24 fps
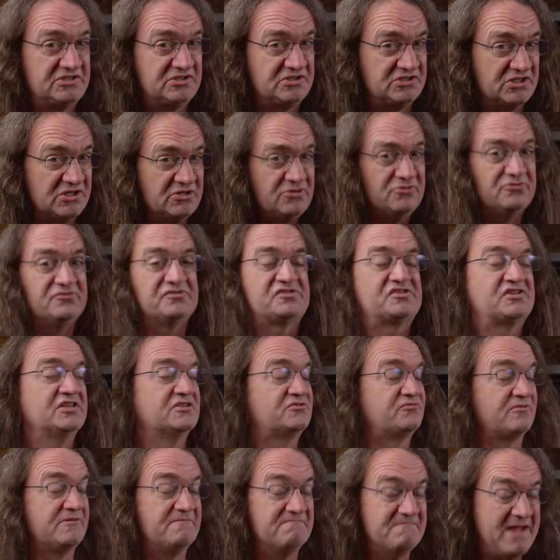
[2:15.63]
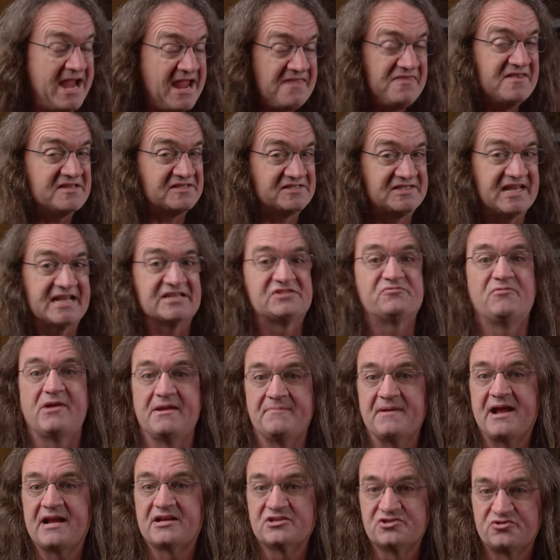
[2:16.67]
do since we made this test way
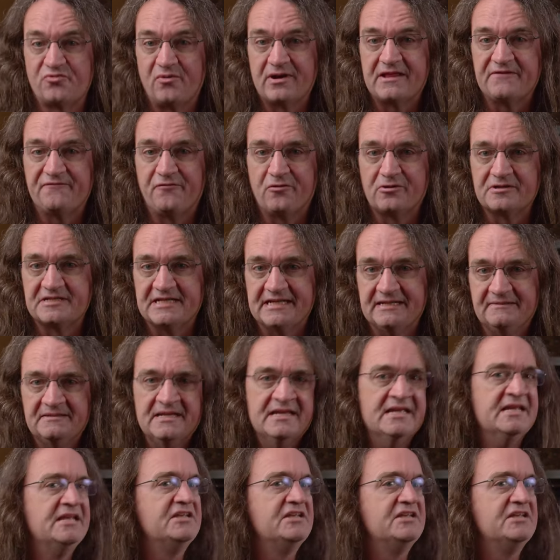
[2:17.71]
back in 2014